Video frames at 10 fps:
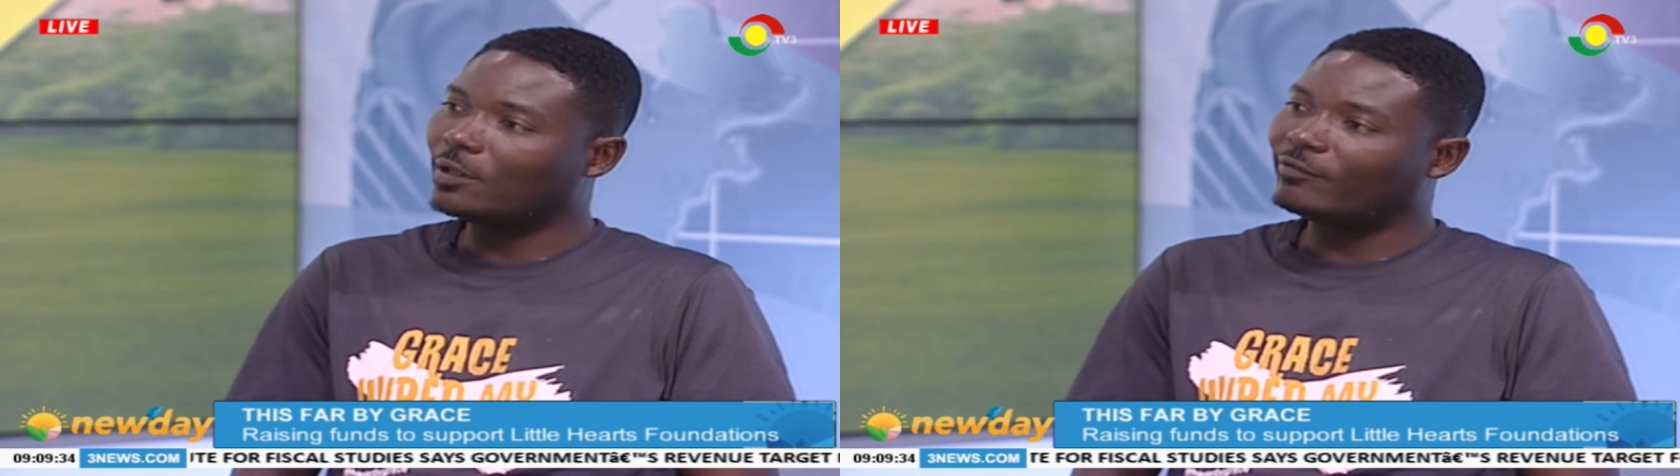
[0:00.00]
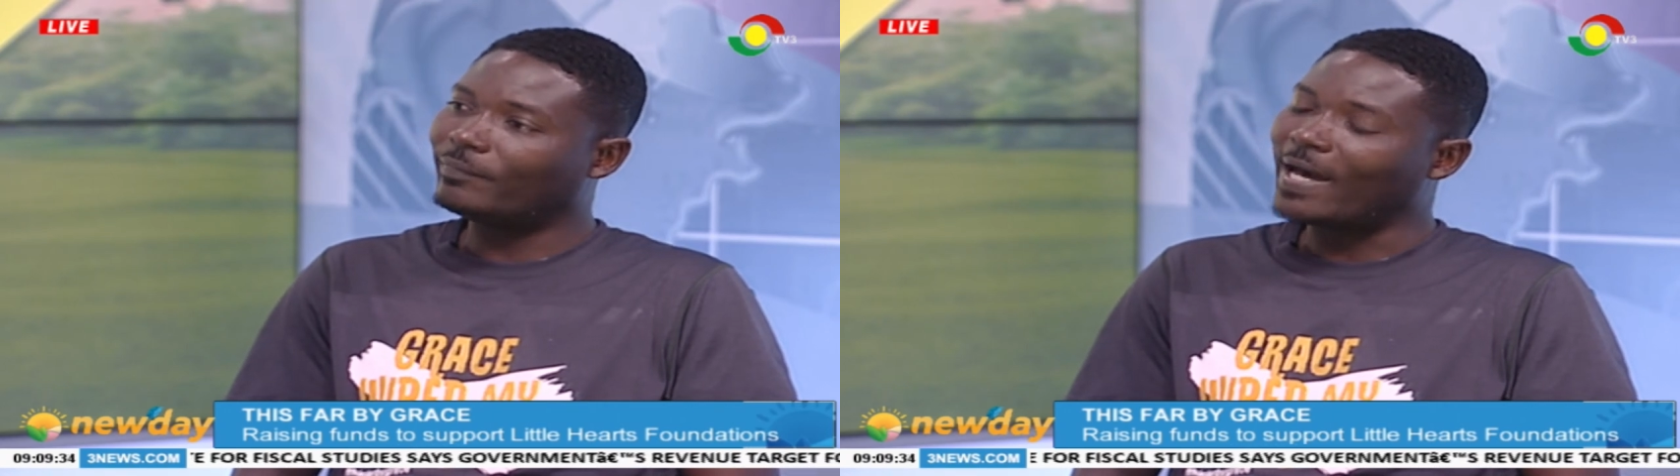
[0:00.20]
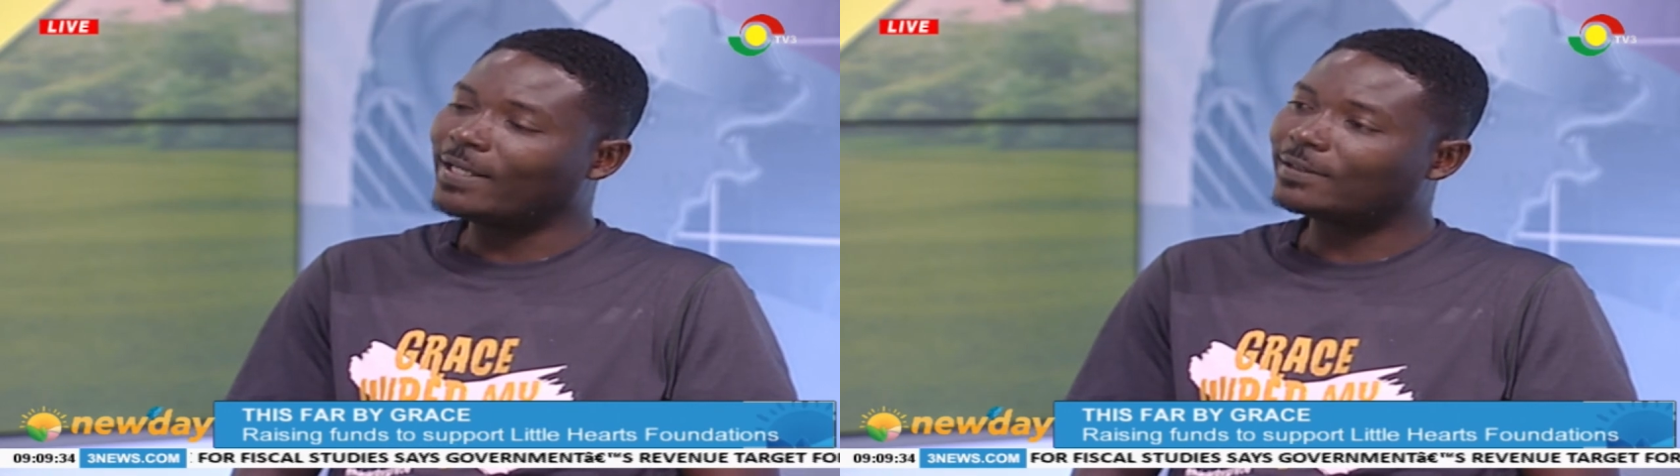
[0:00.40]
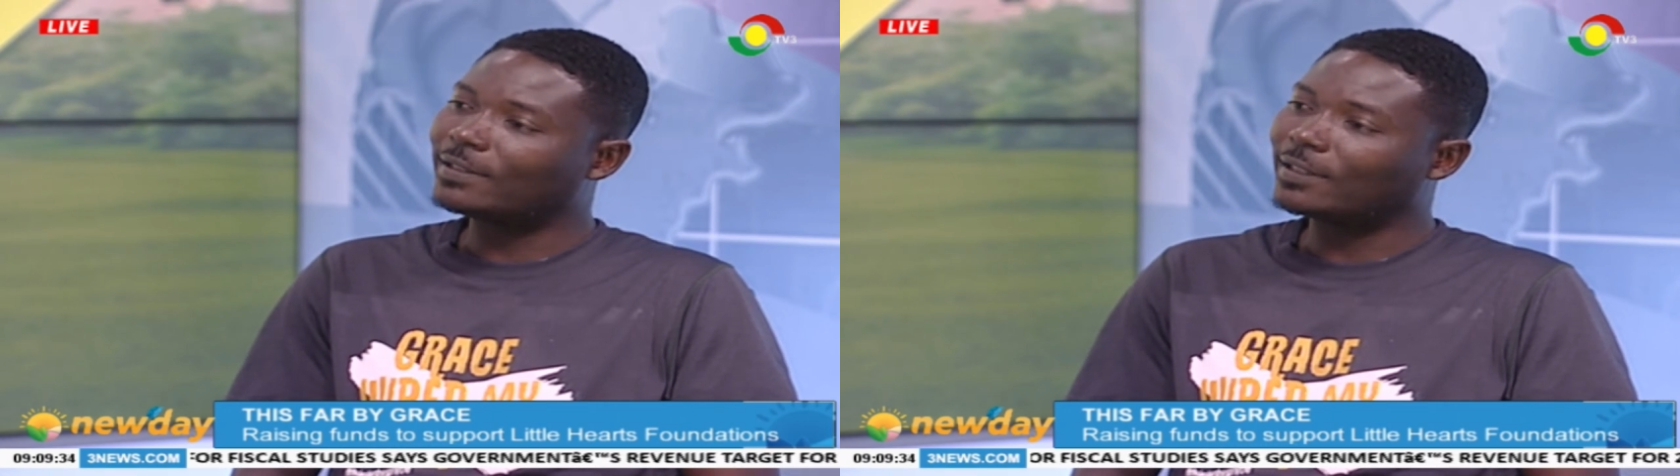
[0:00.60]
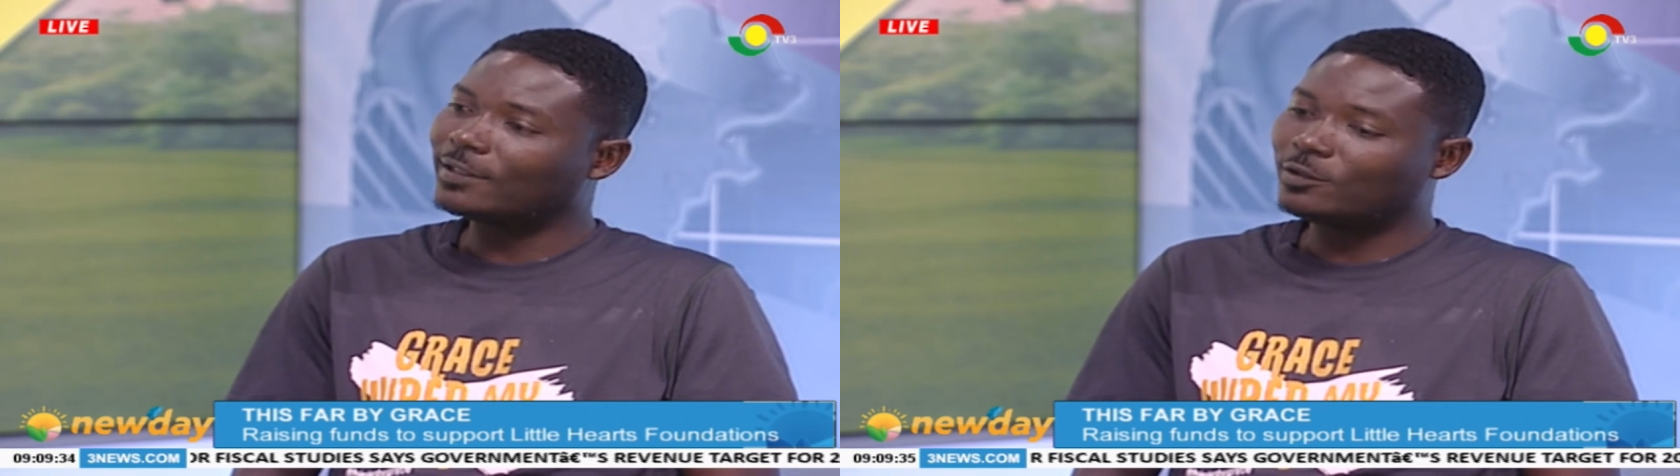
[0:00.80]
of buying
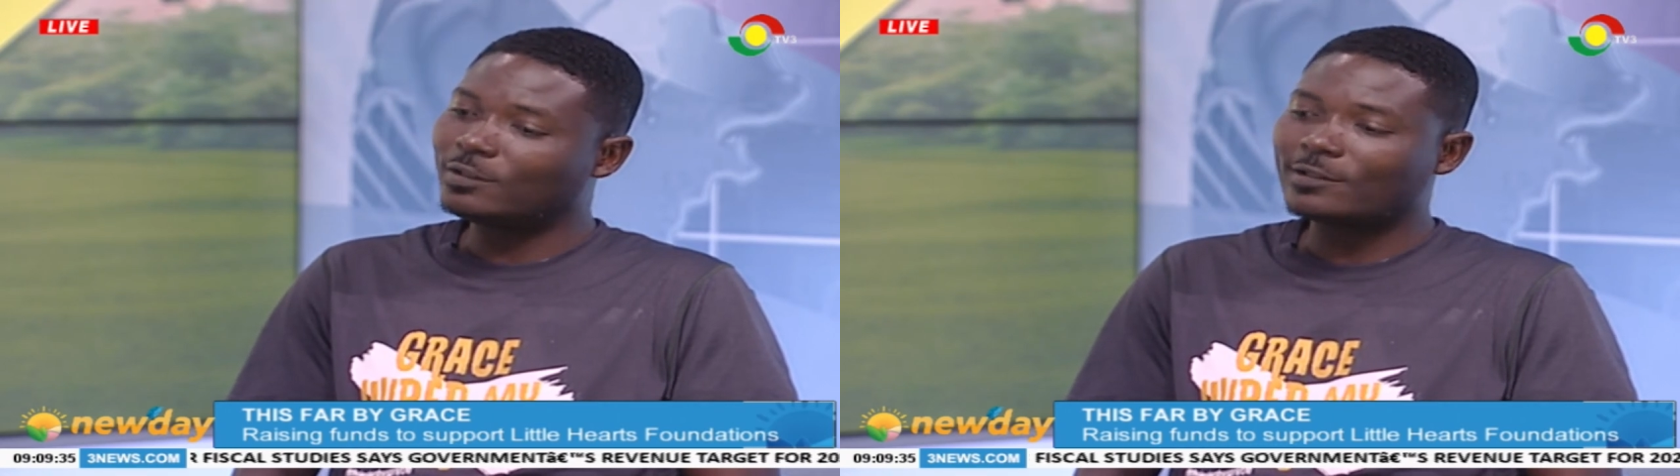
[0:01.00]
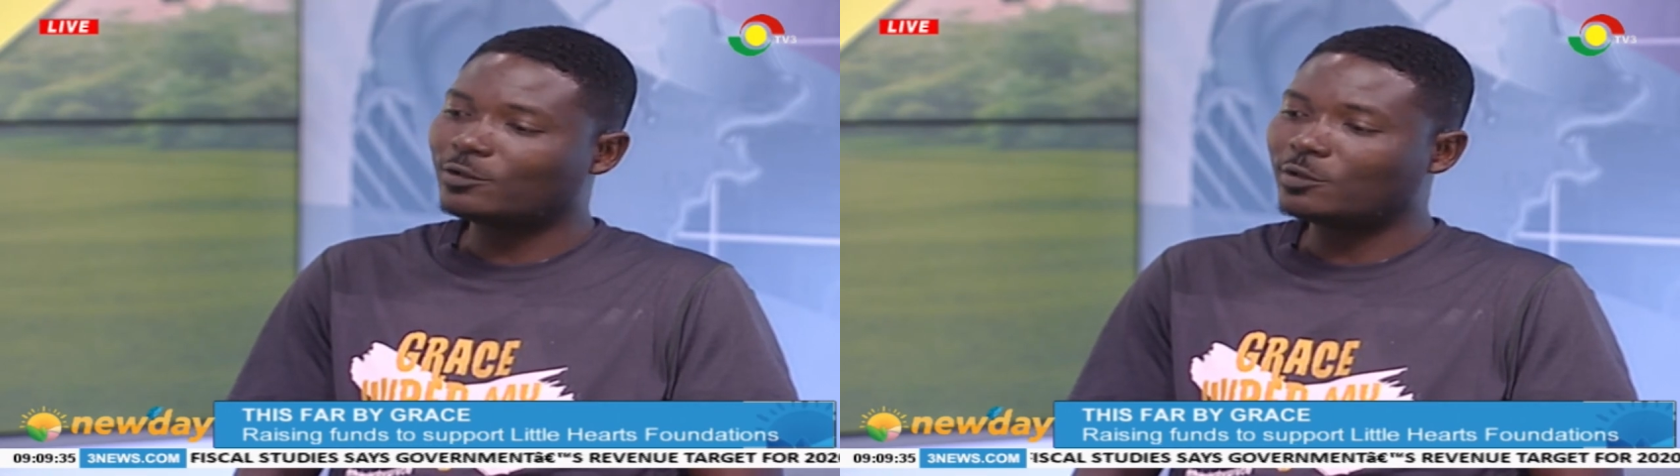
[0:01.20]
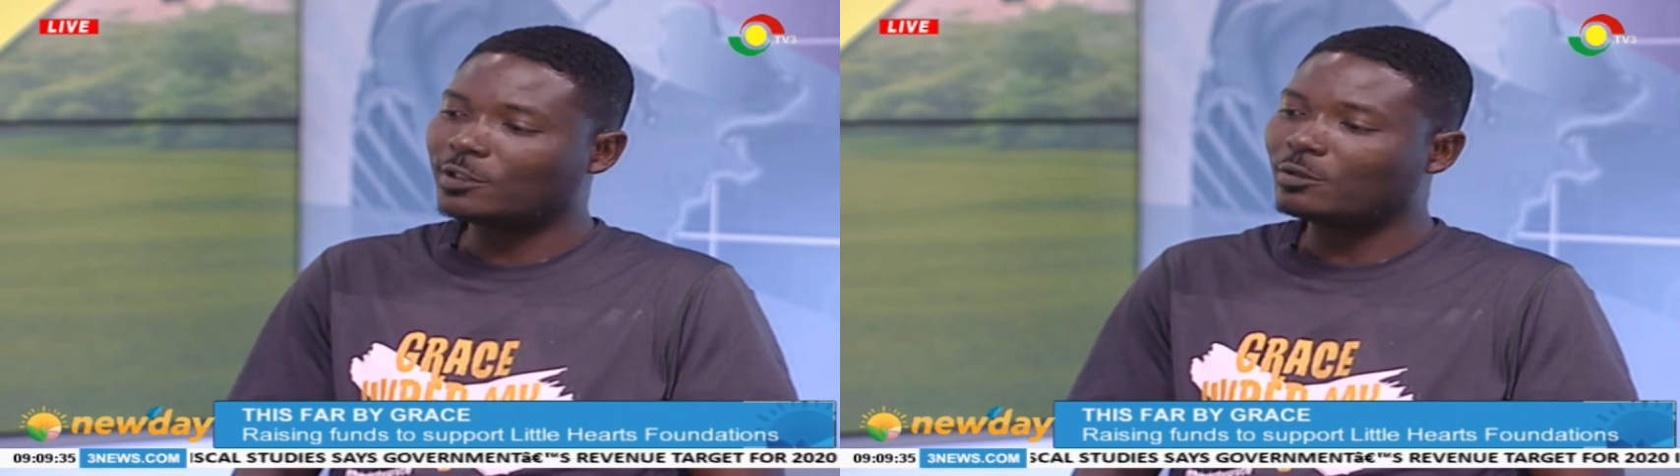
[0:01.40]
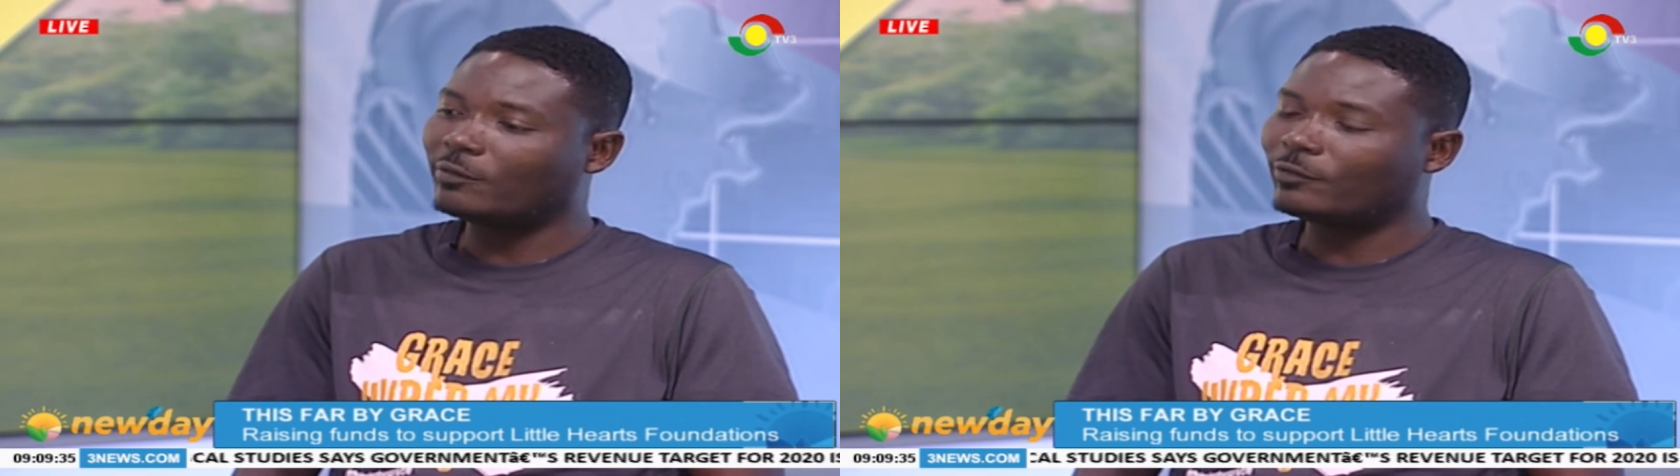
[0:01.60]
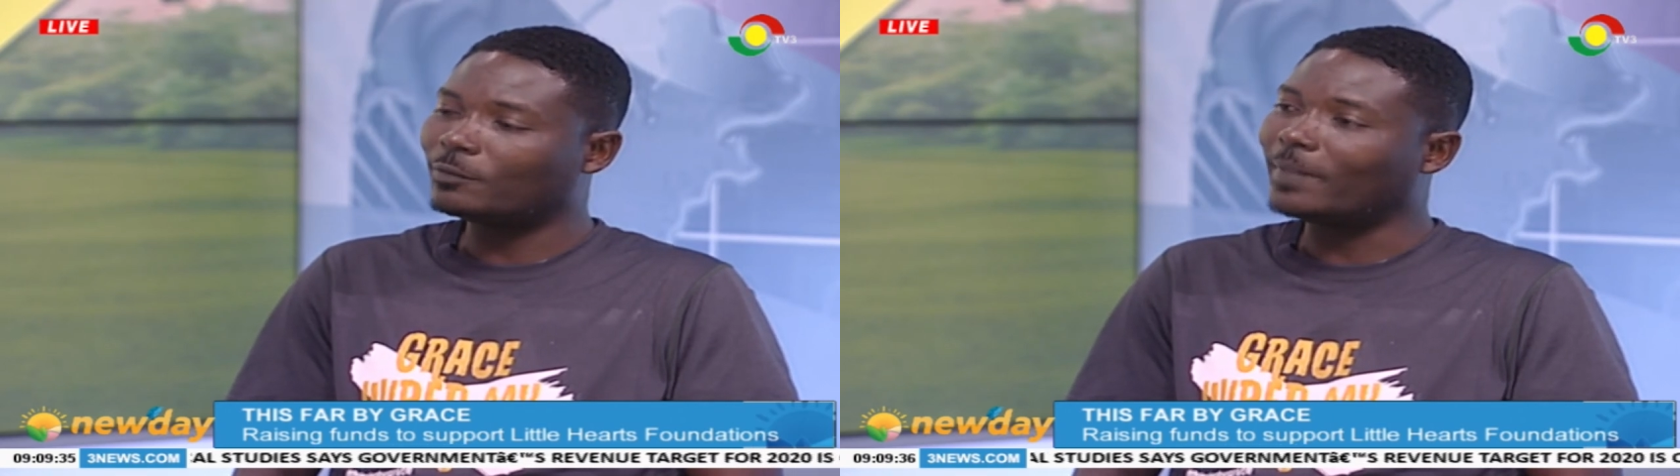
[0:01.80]
tickets just using your
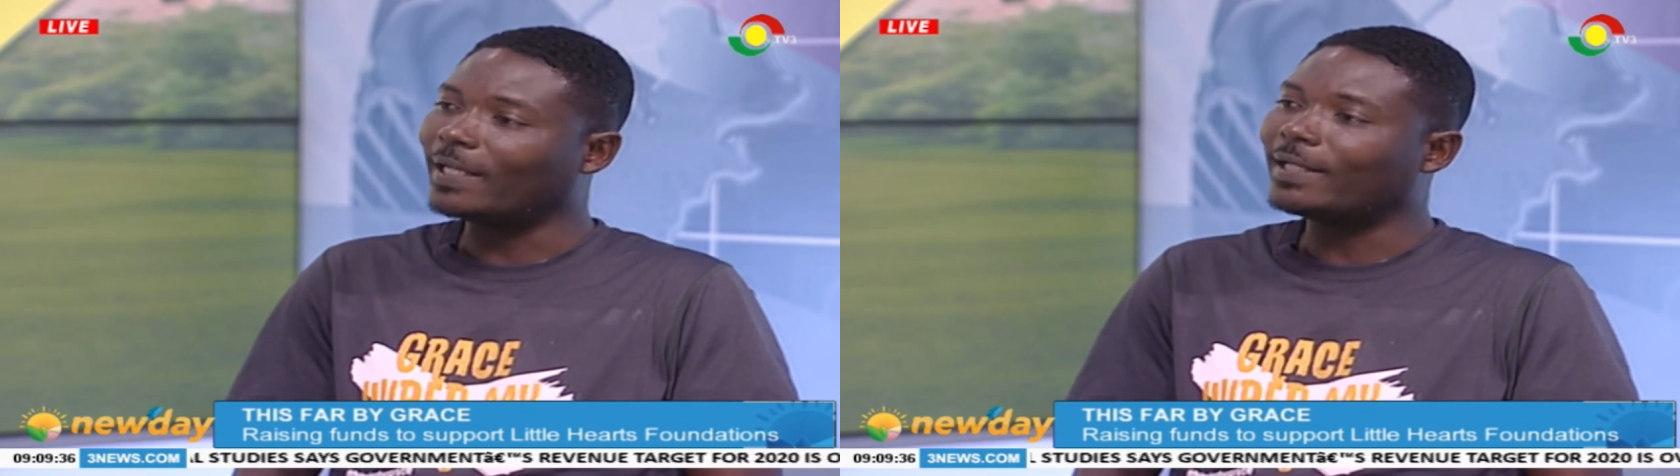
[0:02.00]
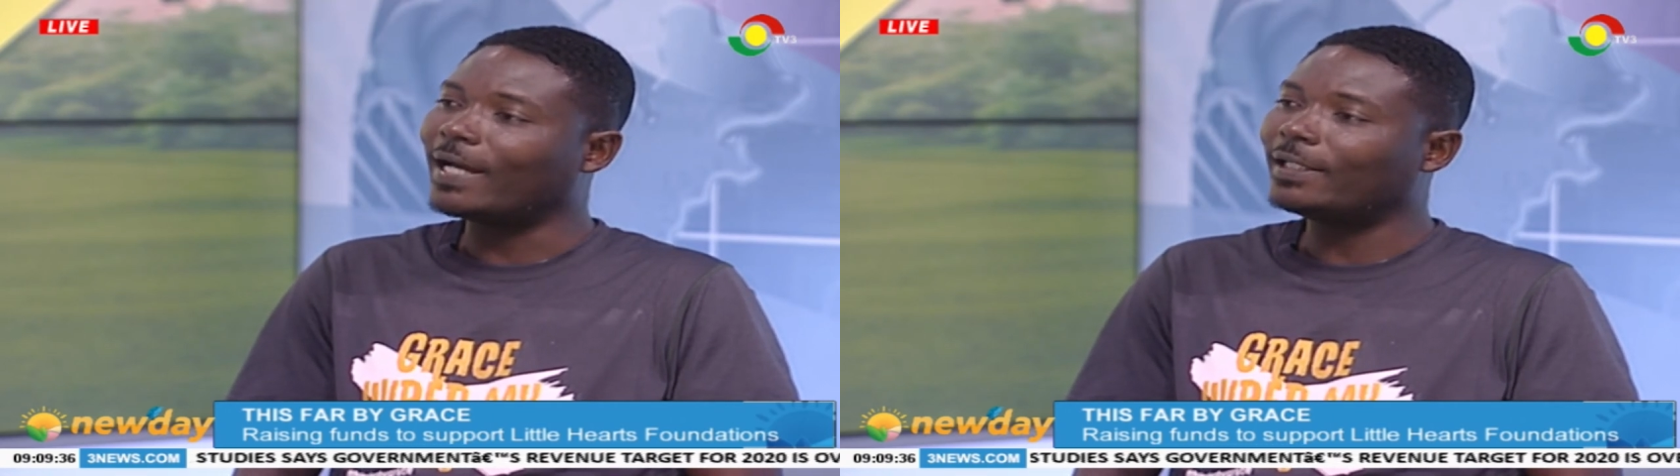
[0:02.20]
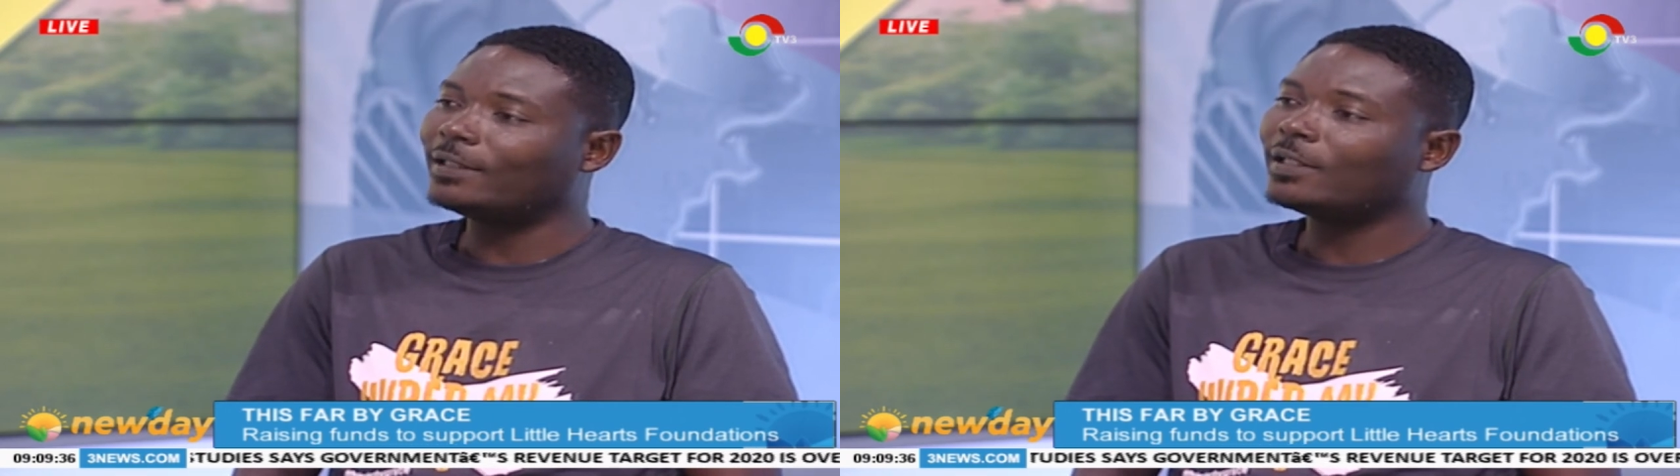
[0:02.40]
phone by dialing